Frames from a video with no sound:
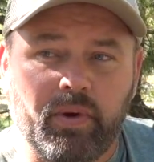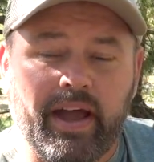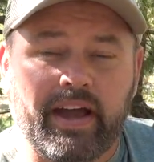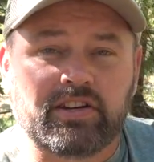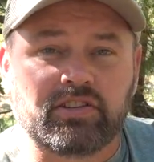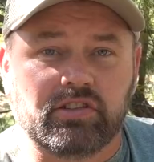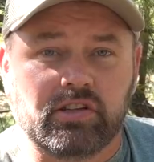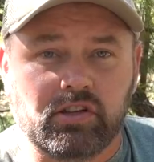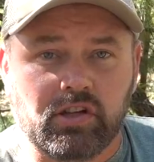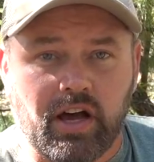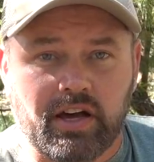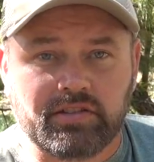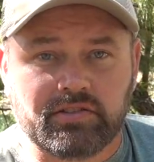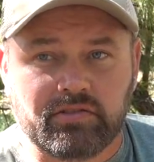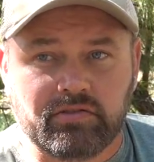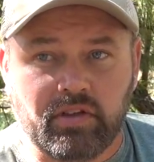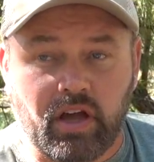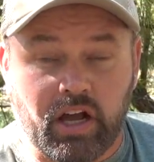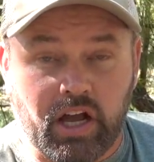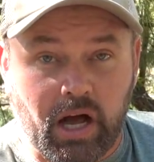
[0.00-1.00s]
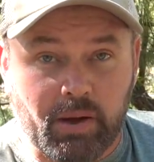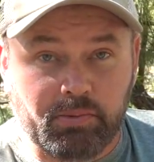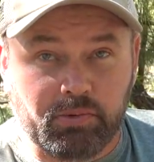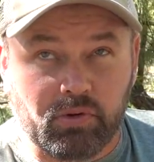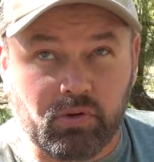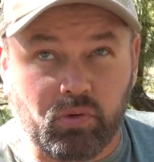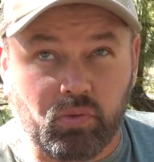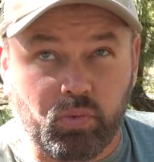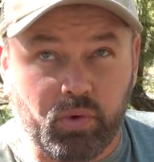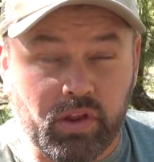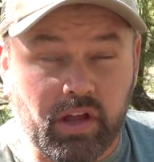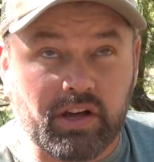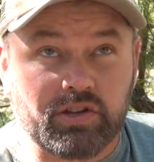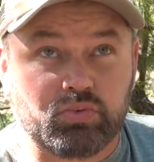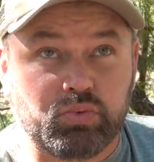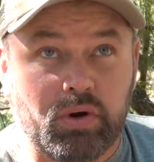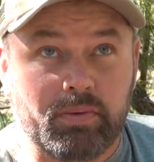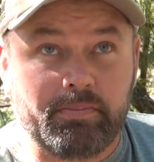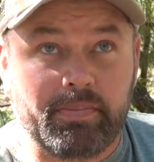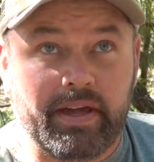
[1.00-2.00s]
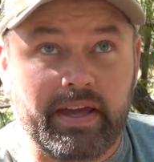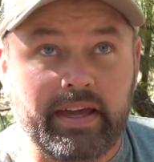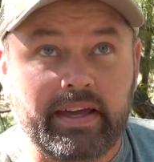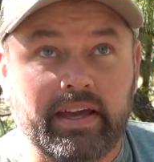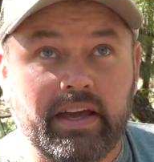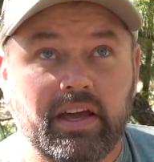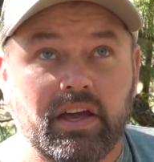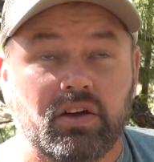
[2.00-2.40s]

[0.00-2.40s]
we actually lost a couple, we lost one pig,